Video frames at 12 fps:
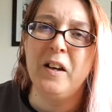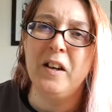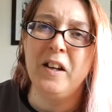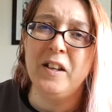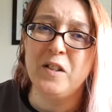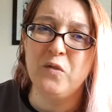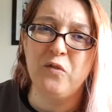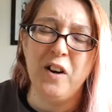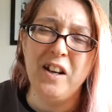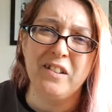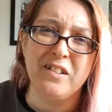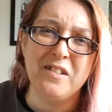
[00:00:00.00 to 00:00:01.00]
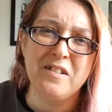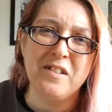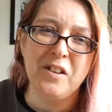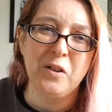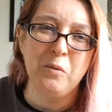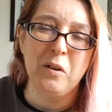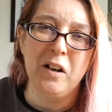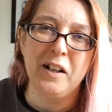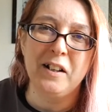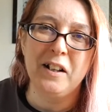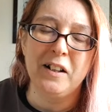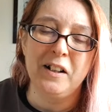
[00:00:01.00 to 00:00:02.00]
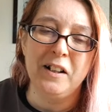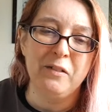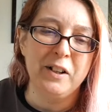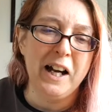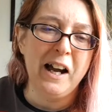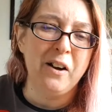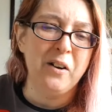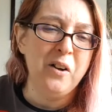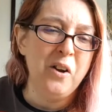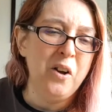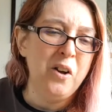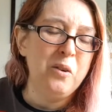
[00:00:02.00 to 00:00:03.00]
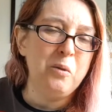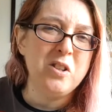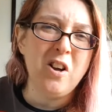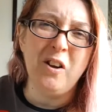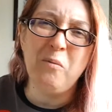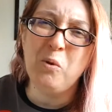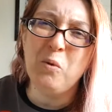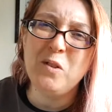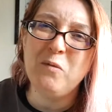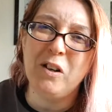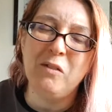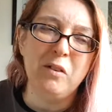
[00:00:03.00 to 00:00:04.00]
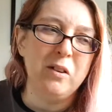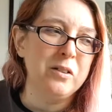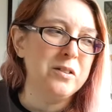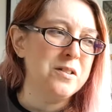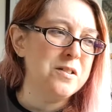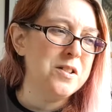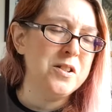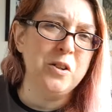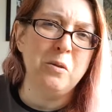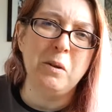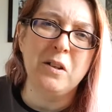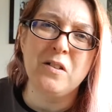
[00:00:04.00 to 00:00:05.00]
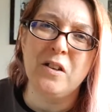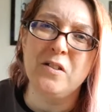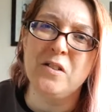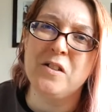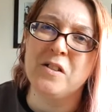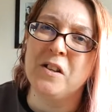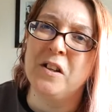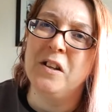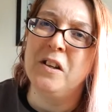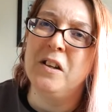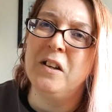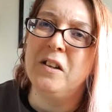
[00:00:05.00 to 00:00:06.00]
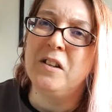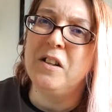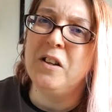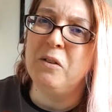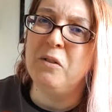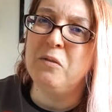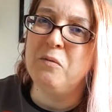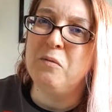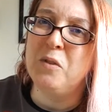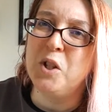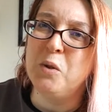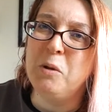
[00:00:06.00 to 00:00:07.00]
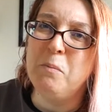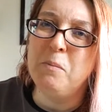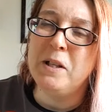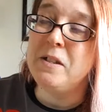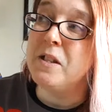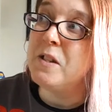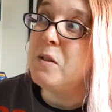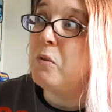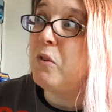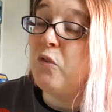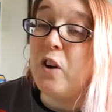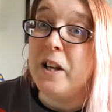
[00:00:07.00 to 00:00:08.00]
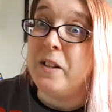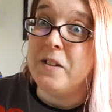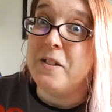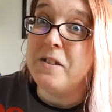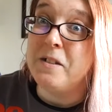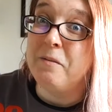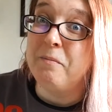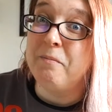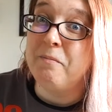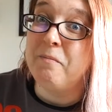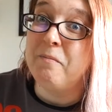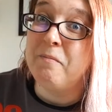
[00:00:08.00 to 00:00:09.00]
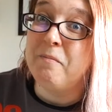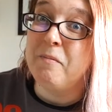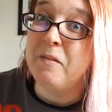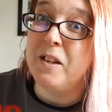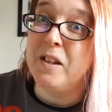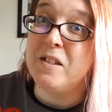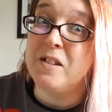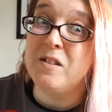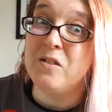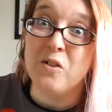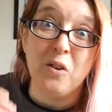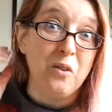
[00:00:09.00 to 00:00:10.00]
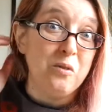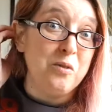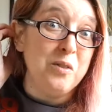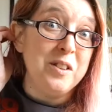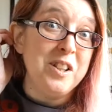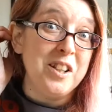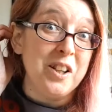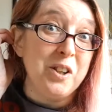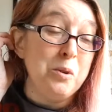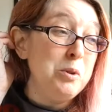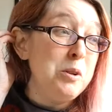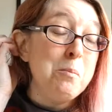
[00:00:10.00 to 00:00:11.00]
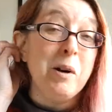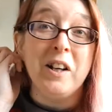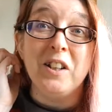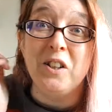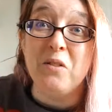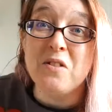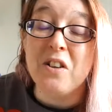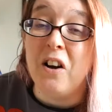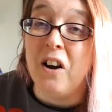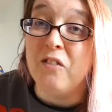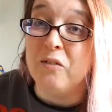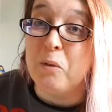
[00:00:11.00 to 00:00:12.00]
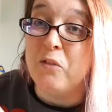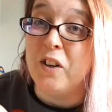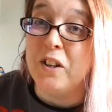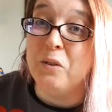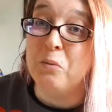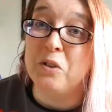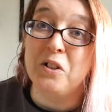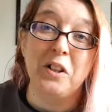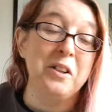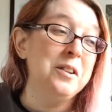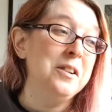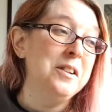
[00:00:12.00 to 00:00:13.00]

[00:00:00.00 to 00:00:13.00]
his friends who were like clearing out, which I'm always very reluctant to do, because I just, you know, doing business with friends is not, you know, you wouldn't buy a used car from a friend, would you?